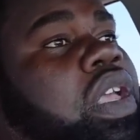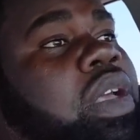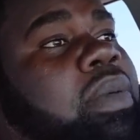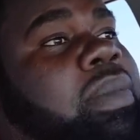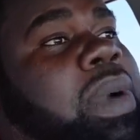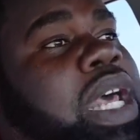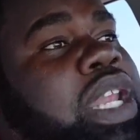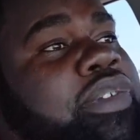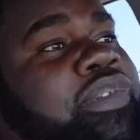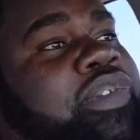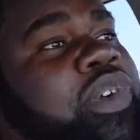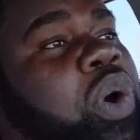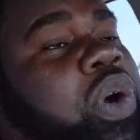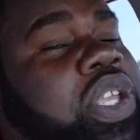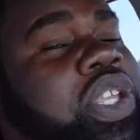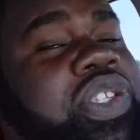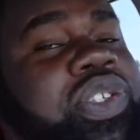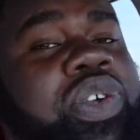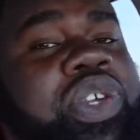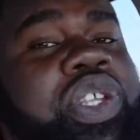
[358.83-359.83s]
About to
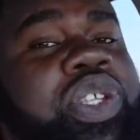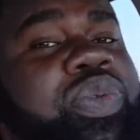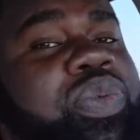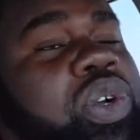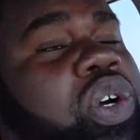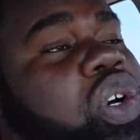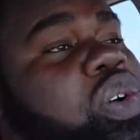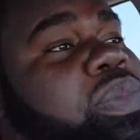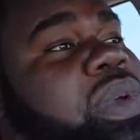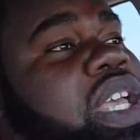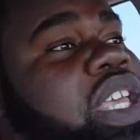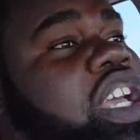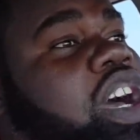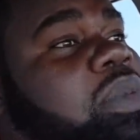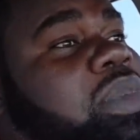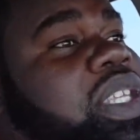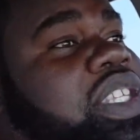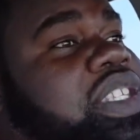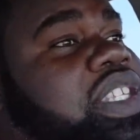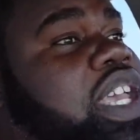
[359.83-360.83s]
focus on this road, man.
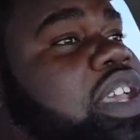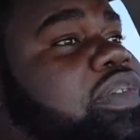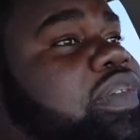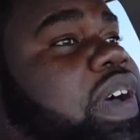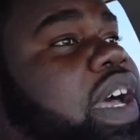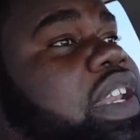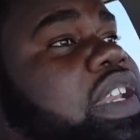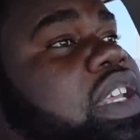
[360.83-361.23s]
Y'all be safe out